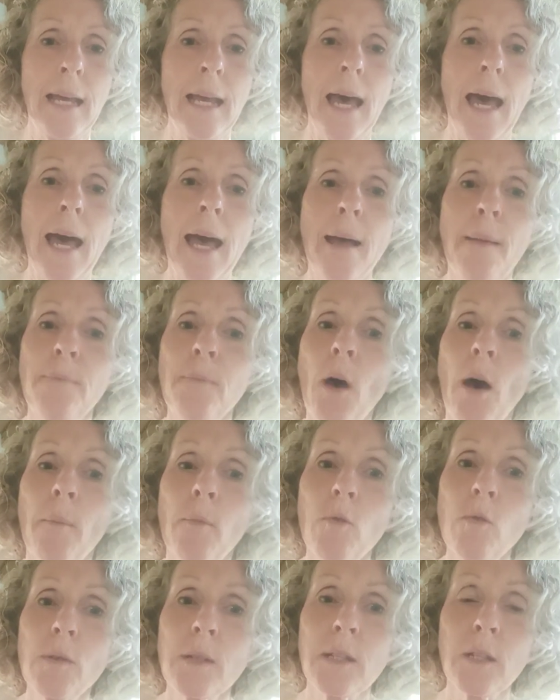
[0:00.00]
I'm
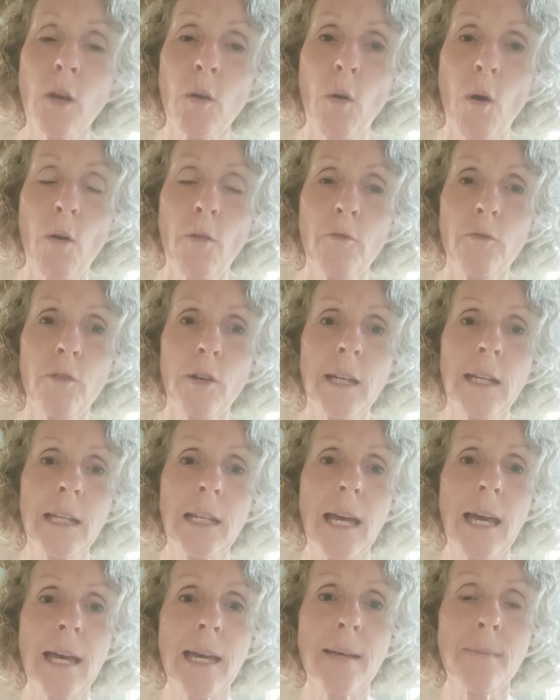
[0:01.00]
also
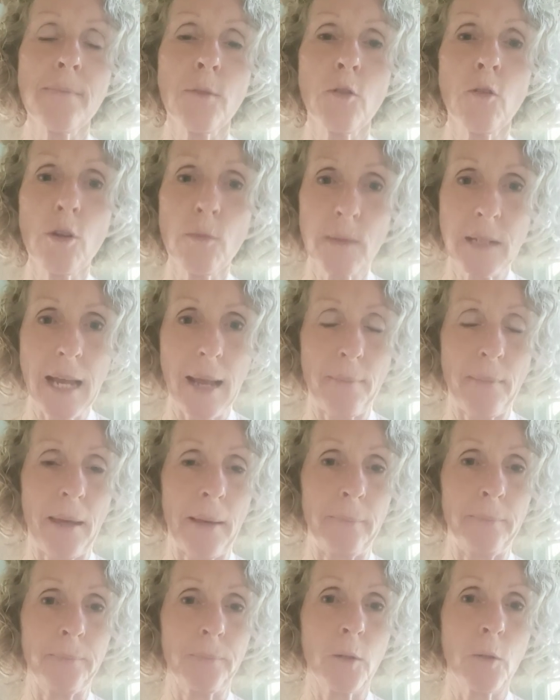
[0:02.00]
offering group
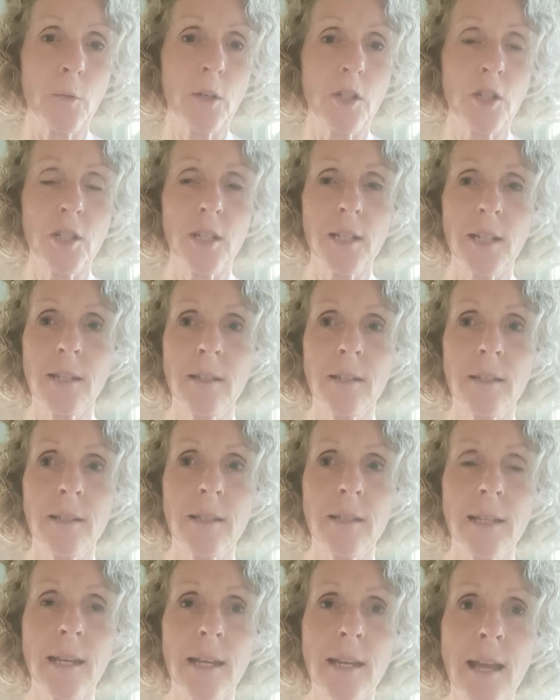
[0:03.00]
tapping, which
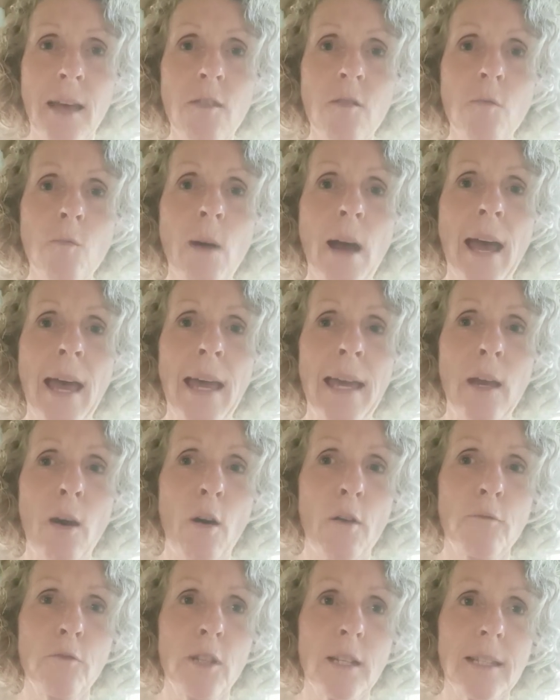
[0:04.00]
is another way
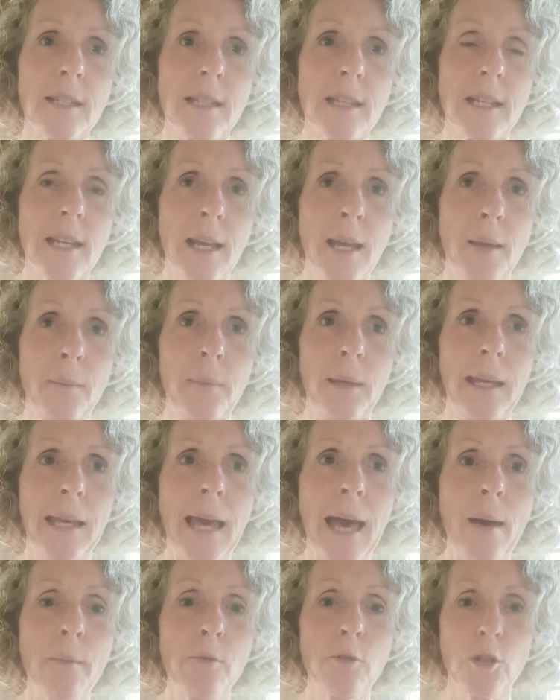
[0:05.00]
of just being
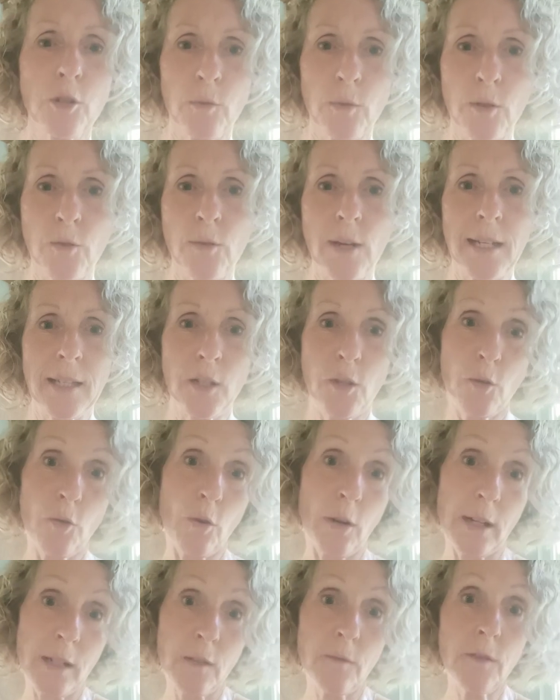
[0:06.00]
able to address
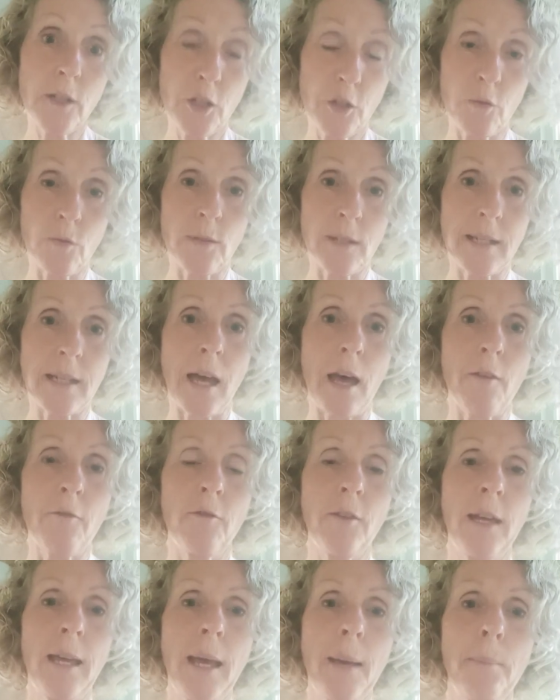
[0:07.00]
your individual stuff
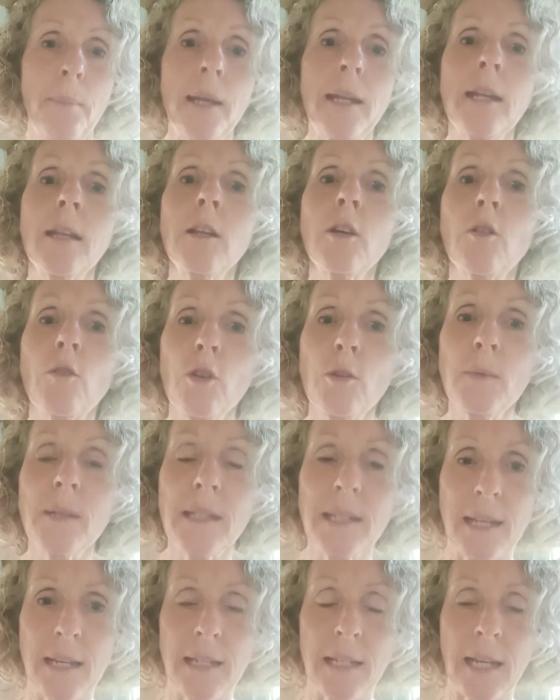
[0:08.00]
but in a group
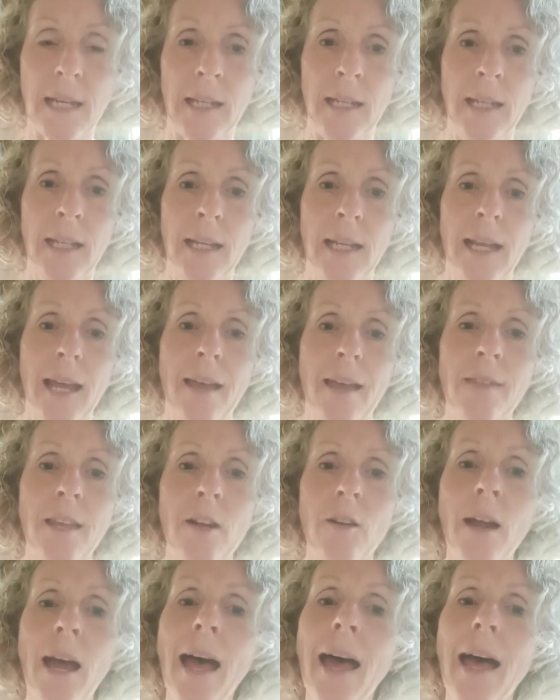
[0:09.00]
setting. And
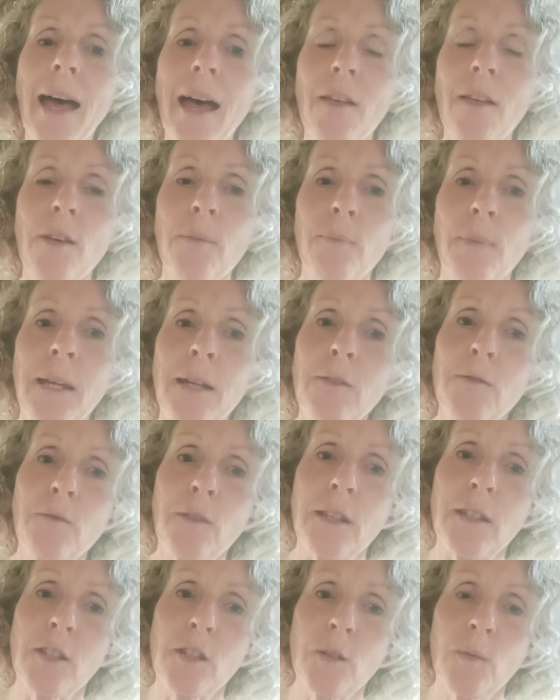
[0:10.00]
there are other
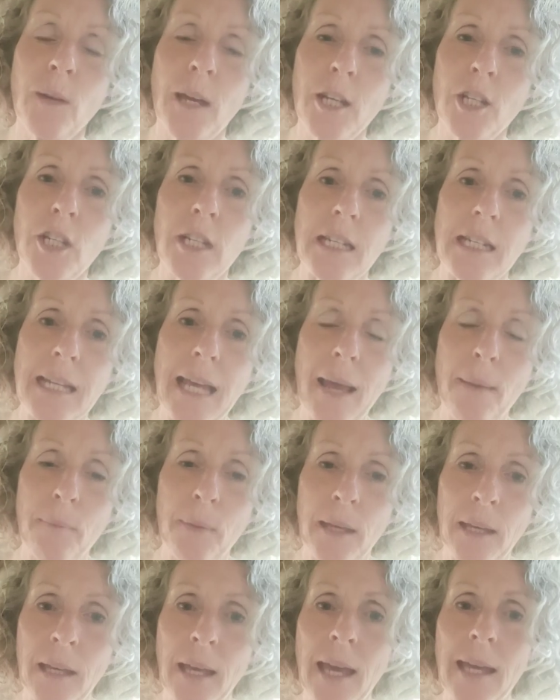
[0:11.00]
benefits to actually
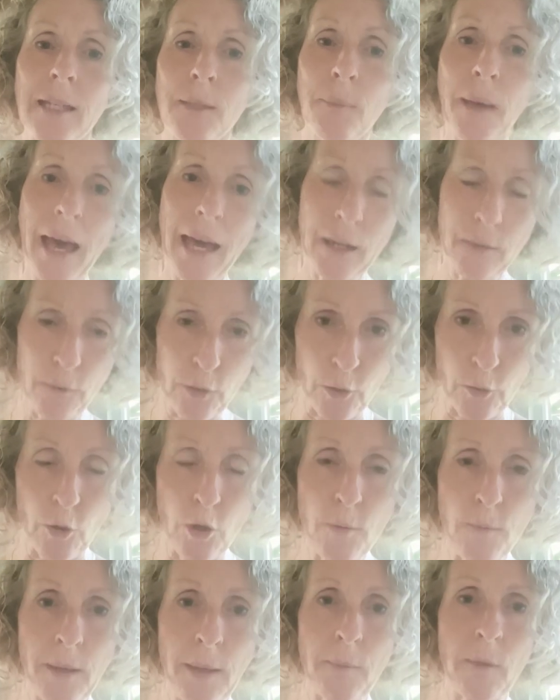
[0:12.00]
tapping as part of a
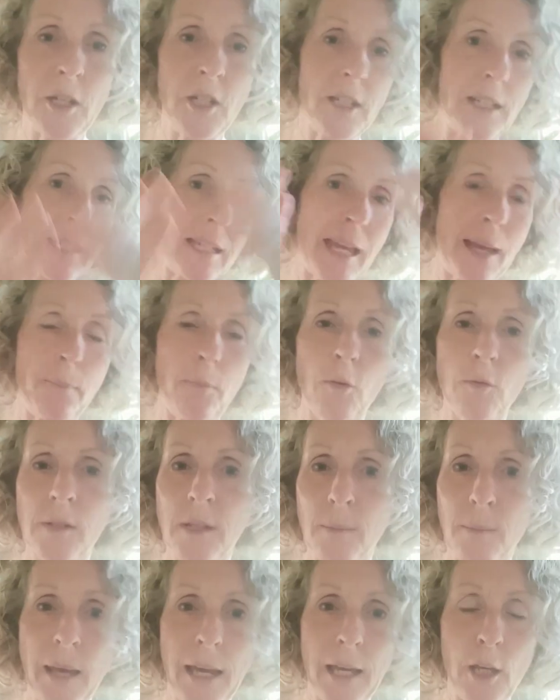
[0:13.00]
group, and we just tap on
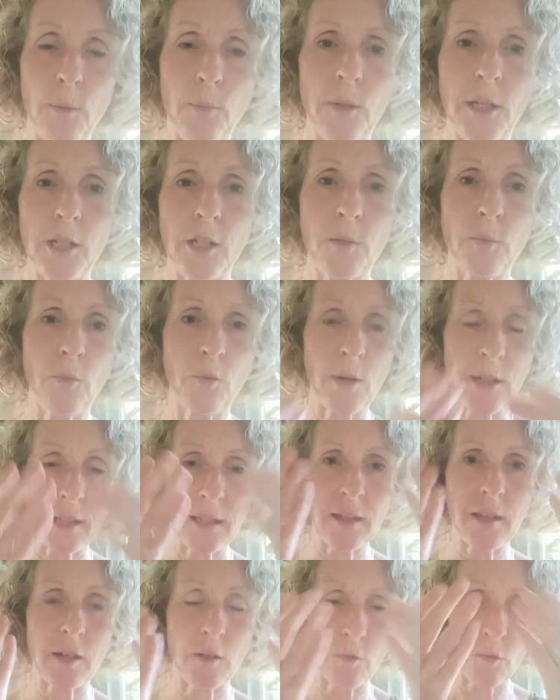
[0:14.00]
some acupressure points
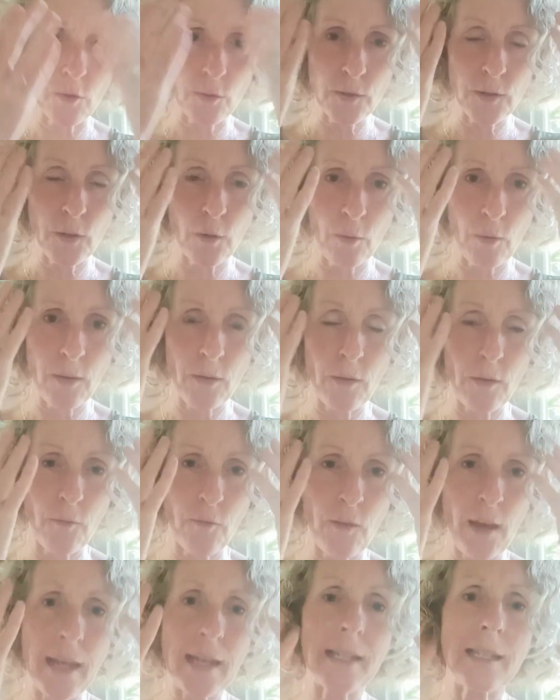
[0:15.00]
that are also in the
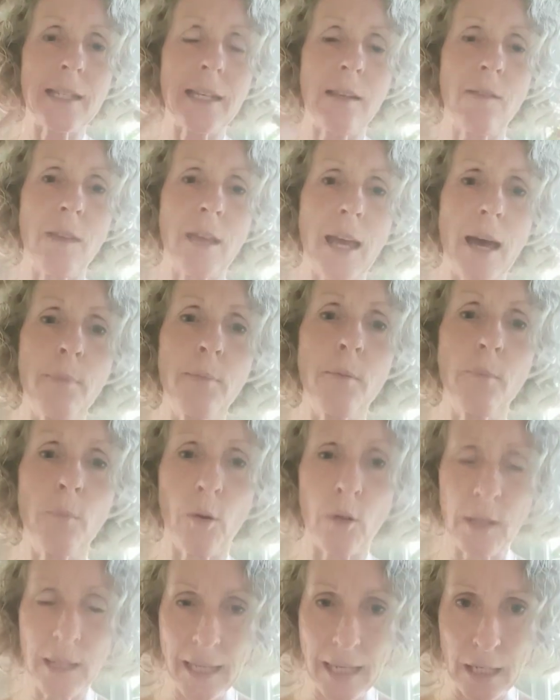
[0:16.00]
face and the upper
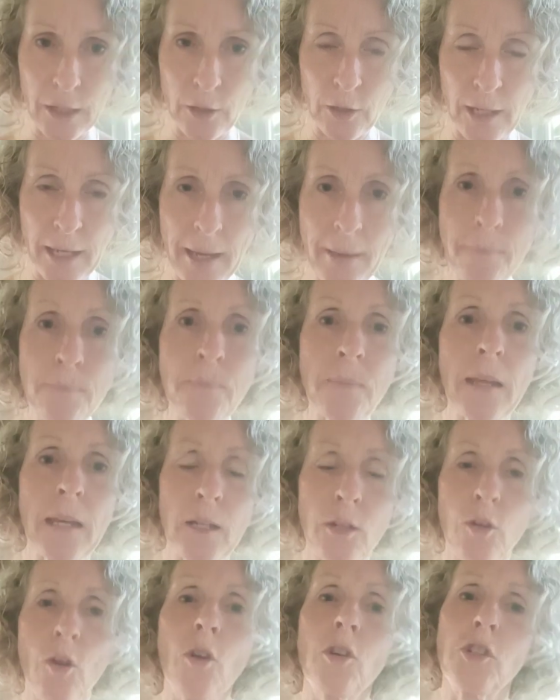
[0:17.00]
body area,
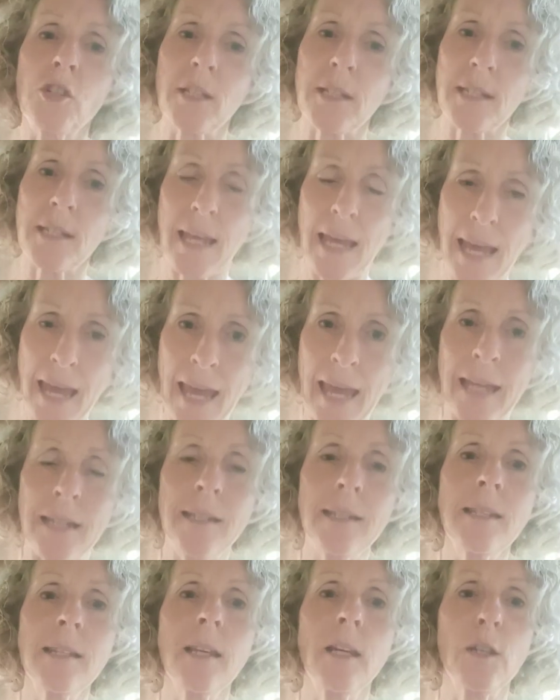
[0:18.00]
not just the
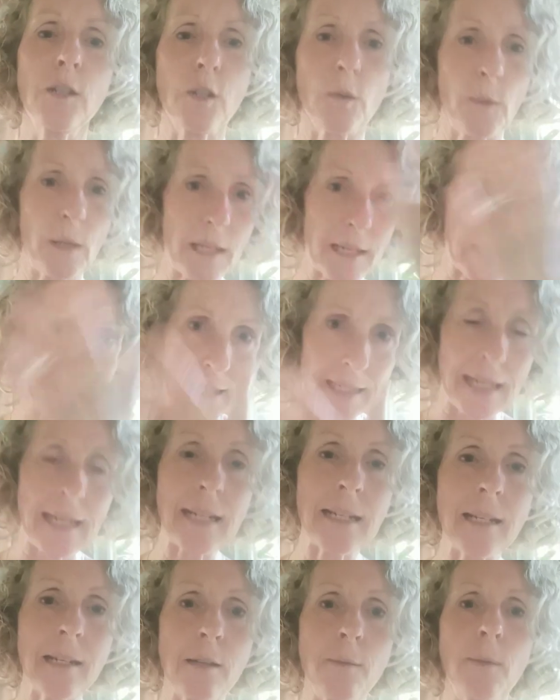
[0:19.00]
hands. So we
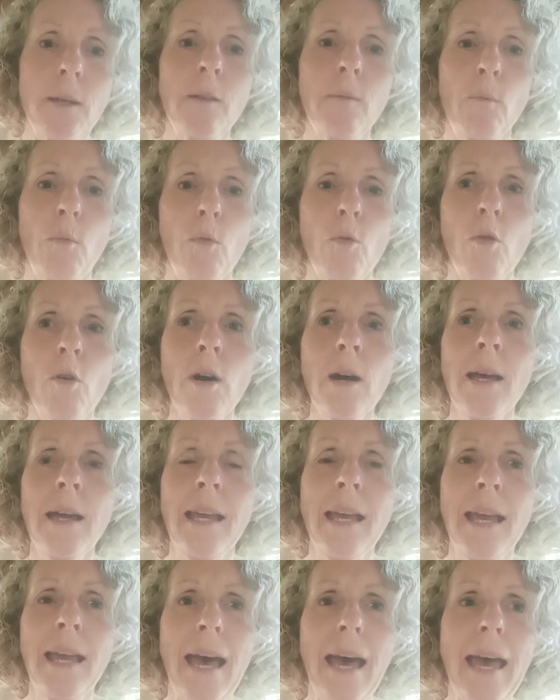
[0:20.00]
extend it a bit more.
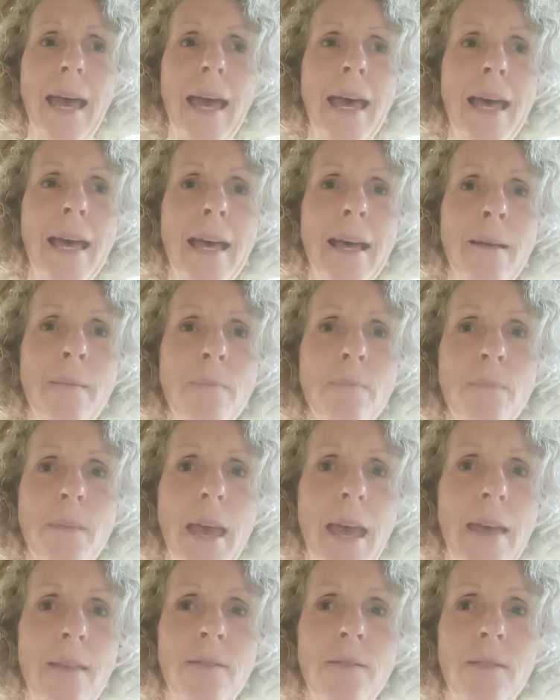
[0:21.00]

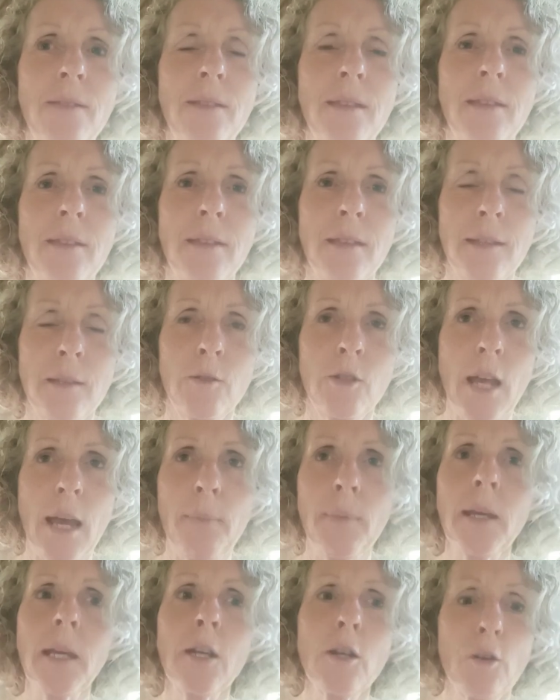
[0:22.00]
And
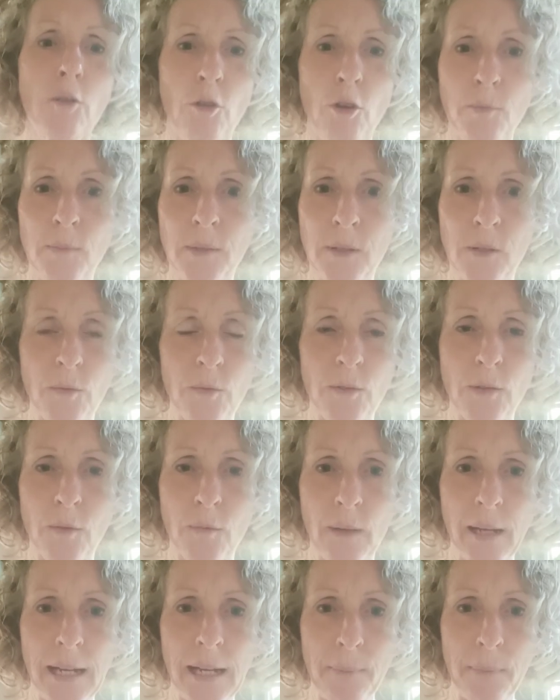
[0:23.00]
tapping in a group is also
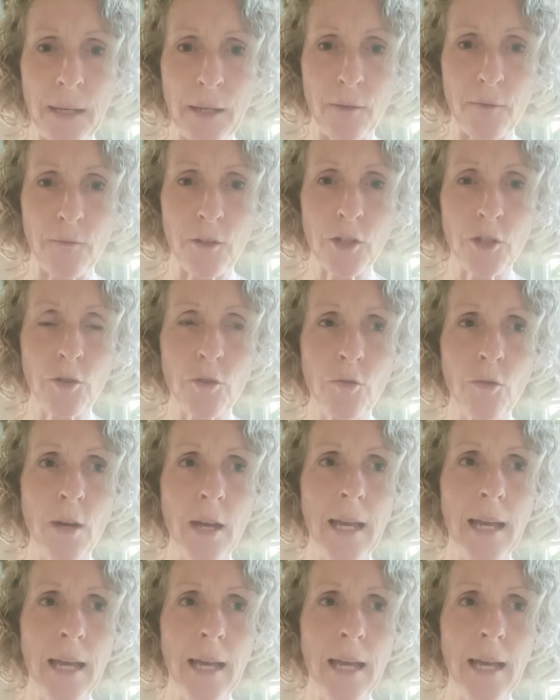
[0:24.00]
really beneficial.